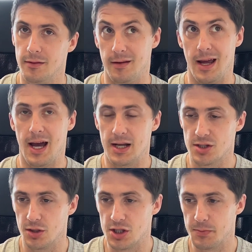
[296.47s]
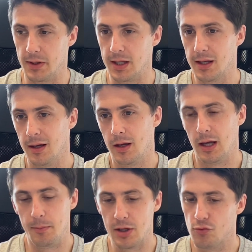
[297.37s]
their hat, so to speak.
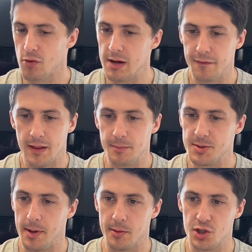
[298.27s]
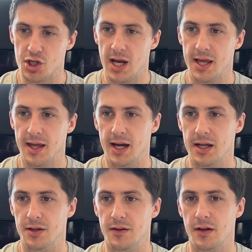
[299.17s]
it'd be great for them to be able to share that.
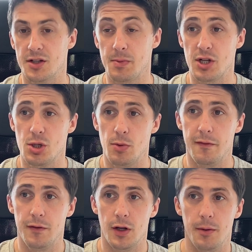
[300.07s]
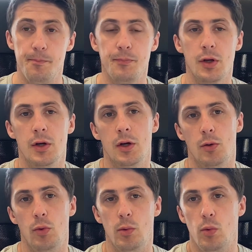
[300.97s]
And especially with, you know,
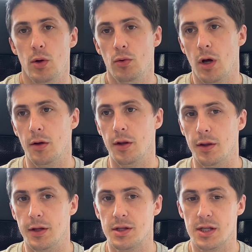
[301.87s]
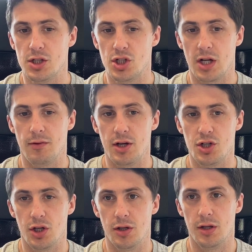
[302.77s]
we all know that this
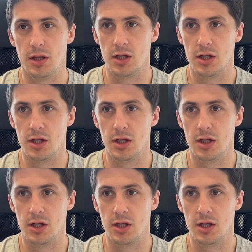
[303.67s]
generation,